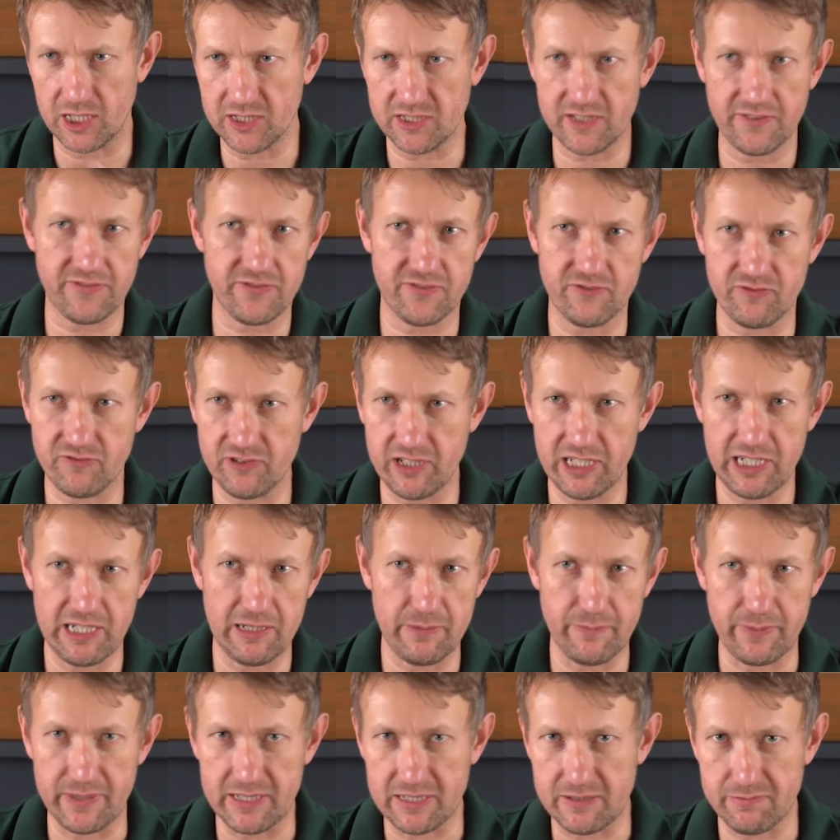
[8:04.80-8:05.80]
a different rear,
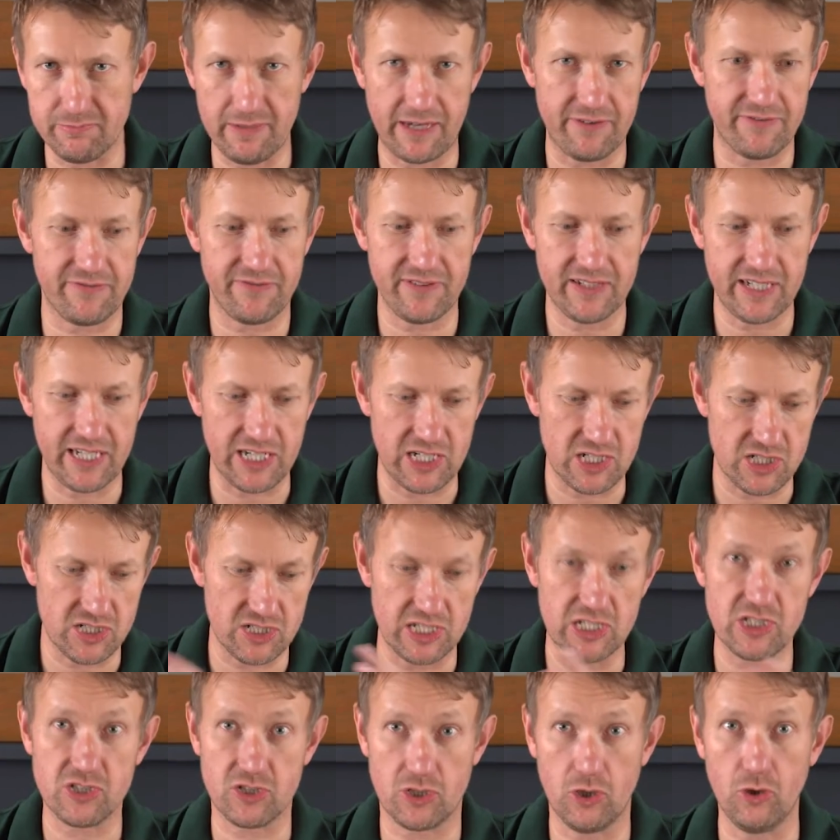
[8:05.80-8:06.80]
but it's matte finished.
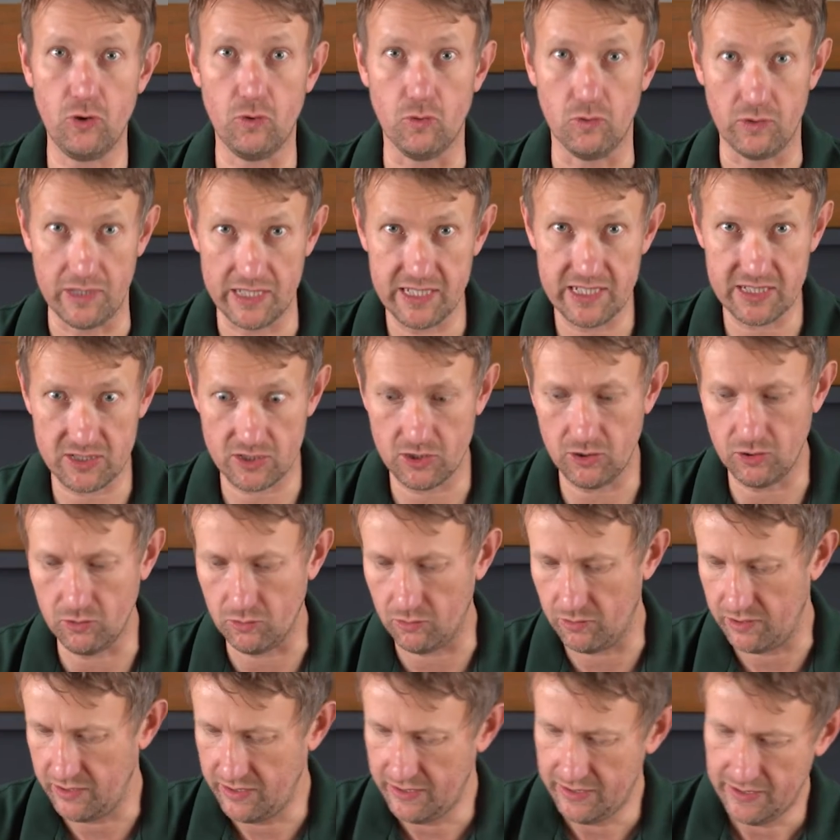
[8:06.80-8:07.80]
It's cool. It's
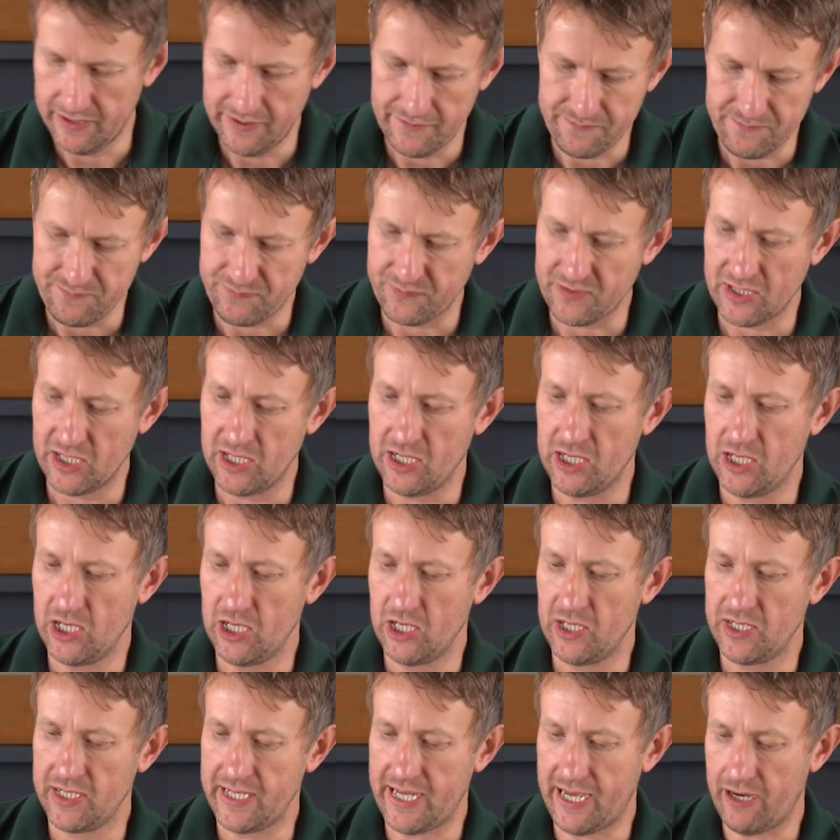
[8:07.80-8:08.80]
cool.
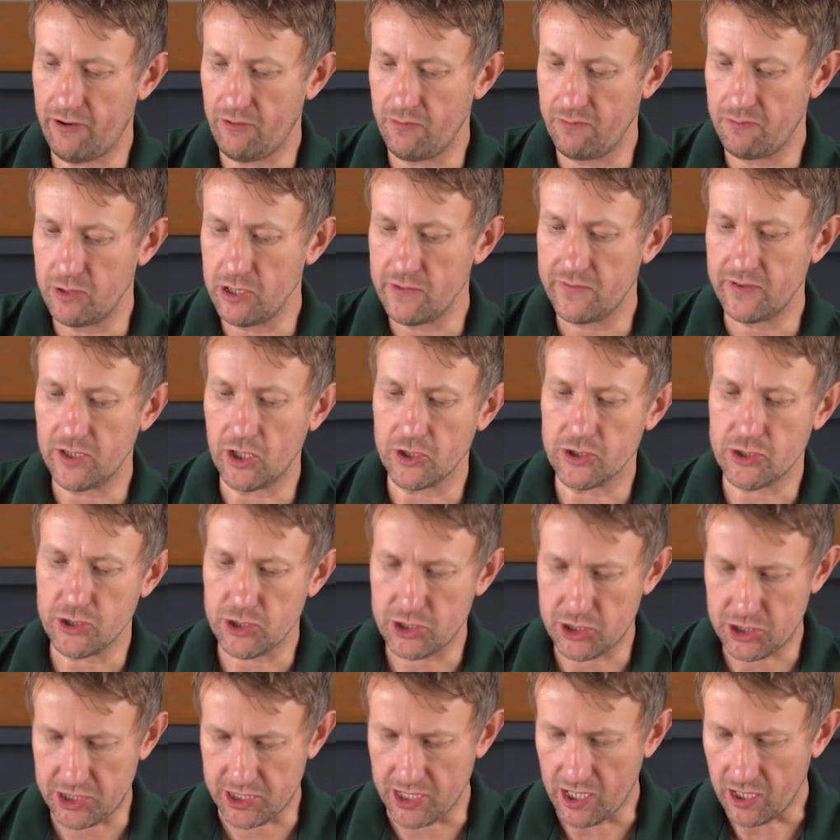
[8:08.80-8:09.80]
Now moving on to the
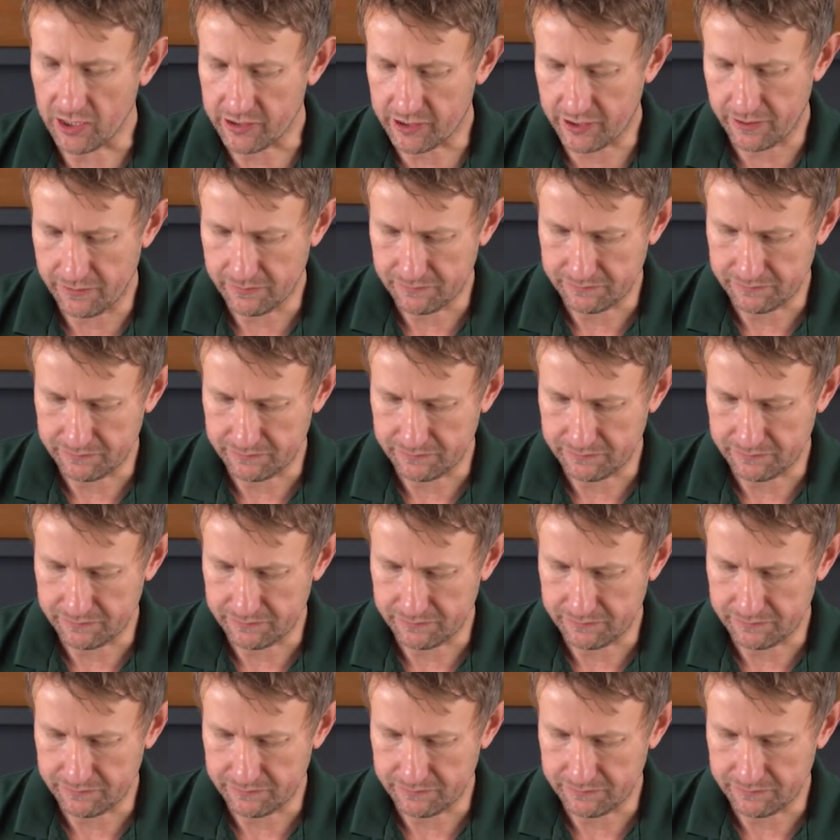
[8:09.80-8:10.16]
stock.